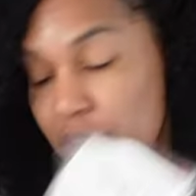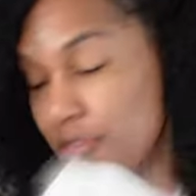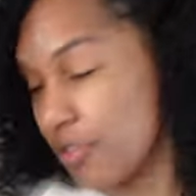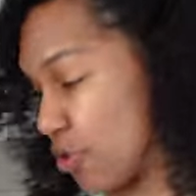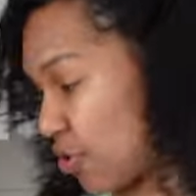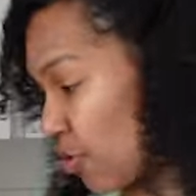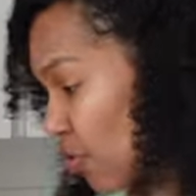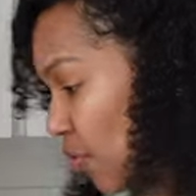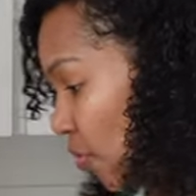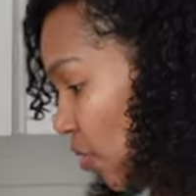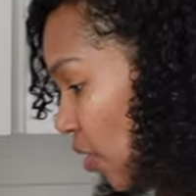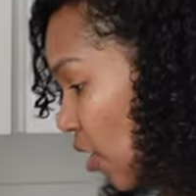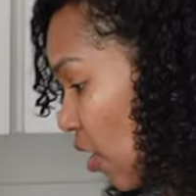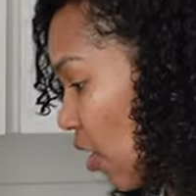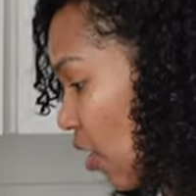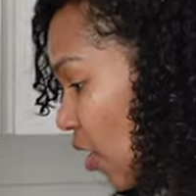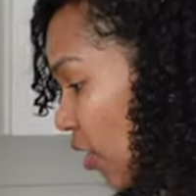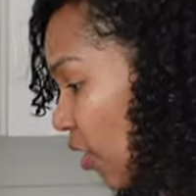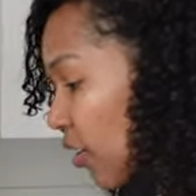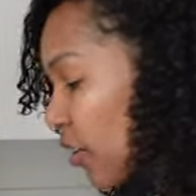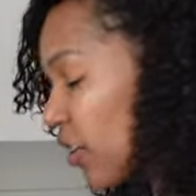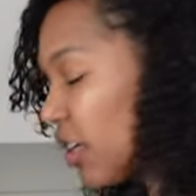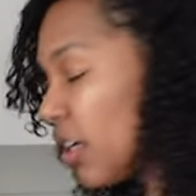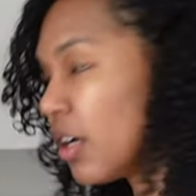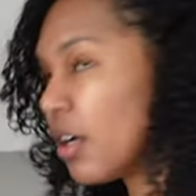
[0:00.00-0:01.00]
for so long.
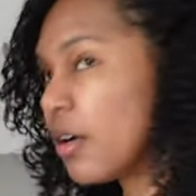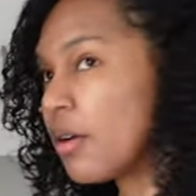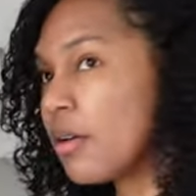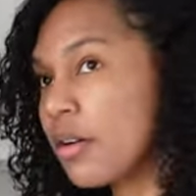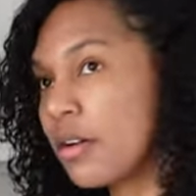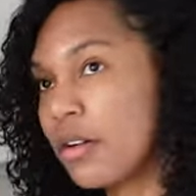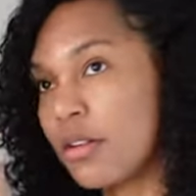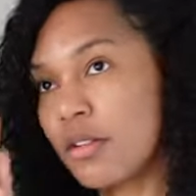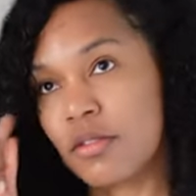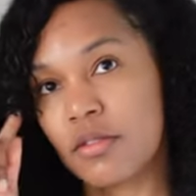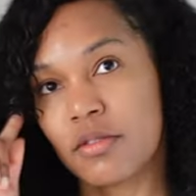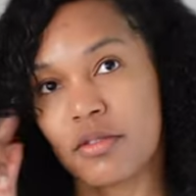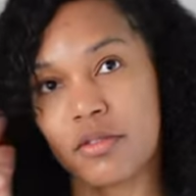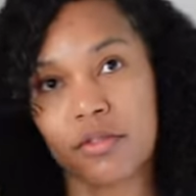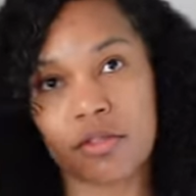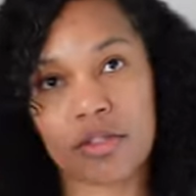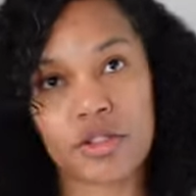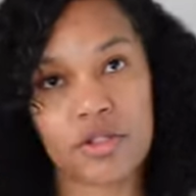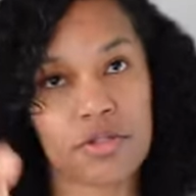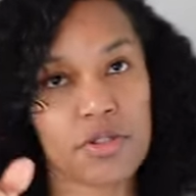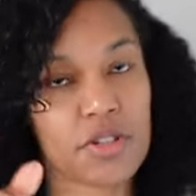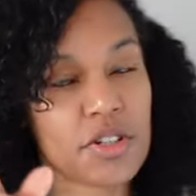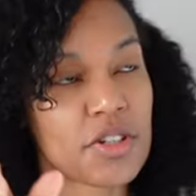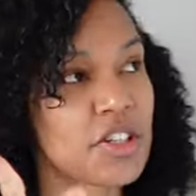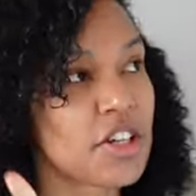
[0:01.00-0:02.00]

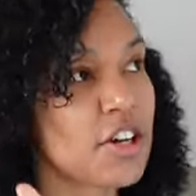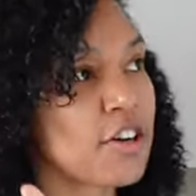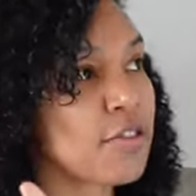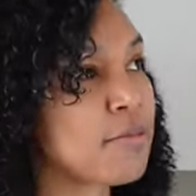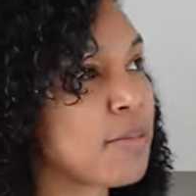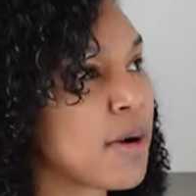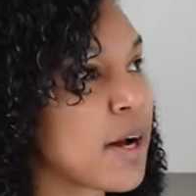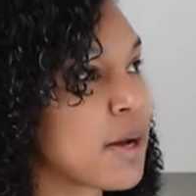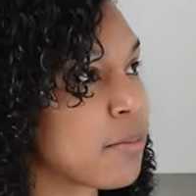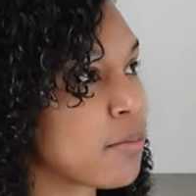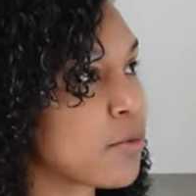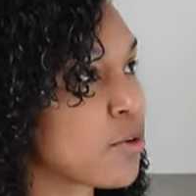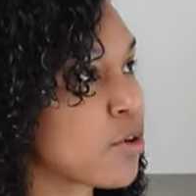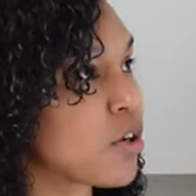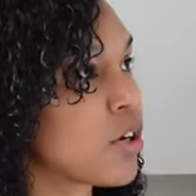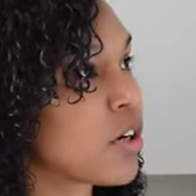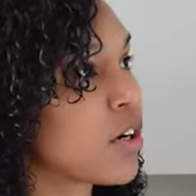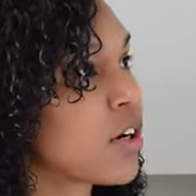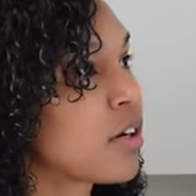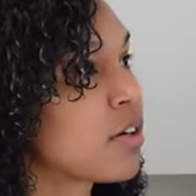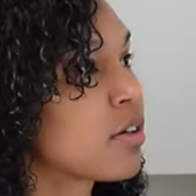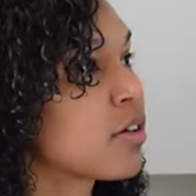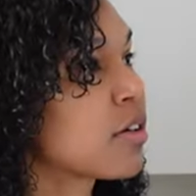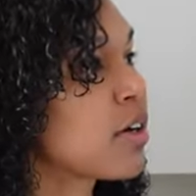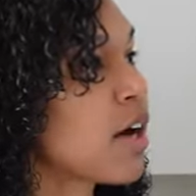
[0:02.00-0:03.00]
Note to self, buy
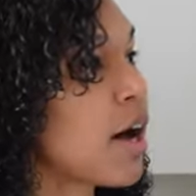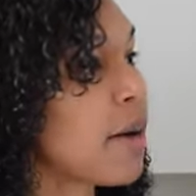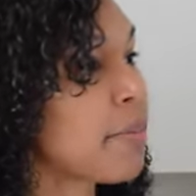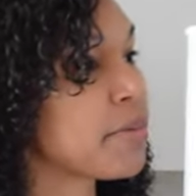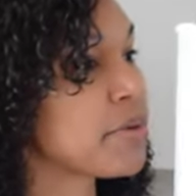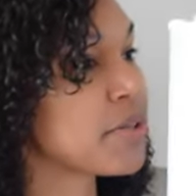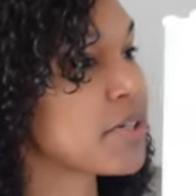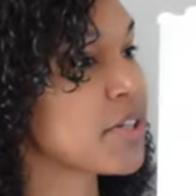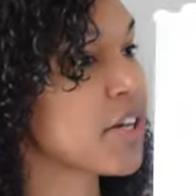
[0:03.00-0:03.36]
more apple